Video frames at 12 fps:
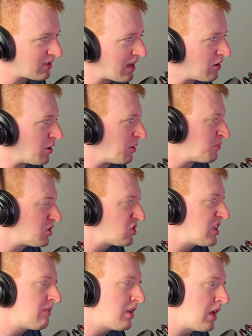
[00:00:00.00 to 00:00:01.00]
don't know, just
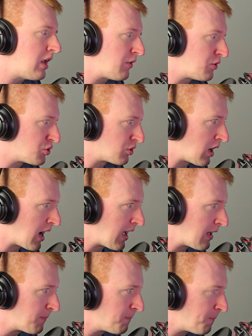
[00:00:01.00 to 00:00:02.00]
give it another
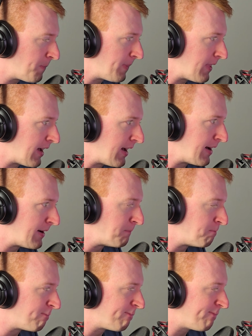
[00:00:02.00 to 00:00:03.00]
try.
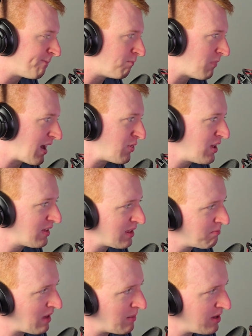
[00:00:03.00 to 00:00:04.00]
I think
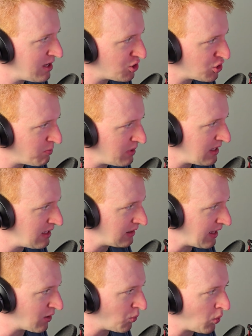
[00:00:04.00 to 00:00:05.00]
that maybe it should be
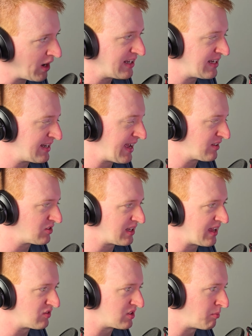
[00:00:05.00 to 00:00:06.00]
like white text
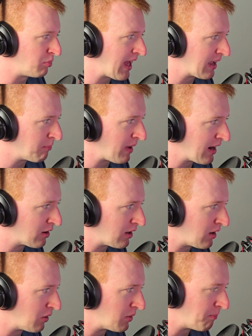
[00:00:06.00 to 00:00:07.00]
against a black
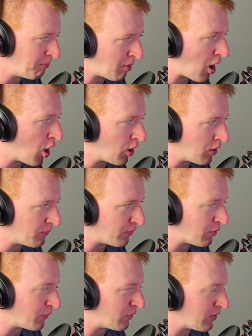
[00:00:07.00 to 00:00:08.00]
background bar
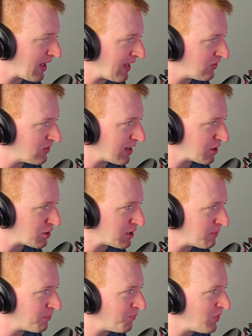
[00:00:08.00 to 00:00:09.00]
for that
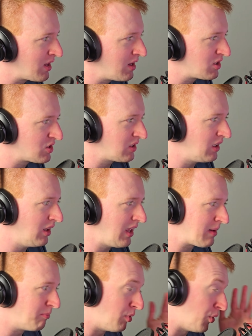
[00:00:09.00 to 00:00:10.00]
section. Just a little
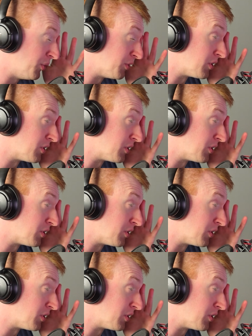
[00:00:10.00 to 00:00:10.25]
like bolder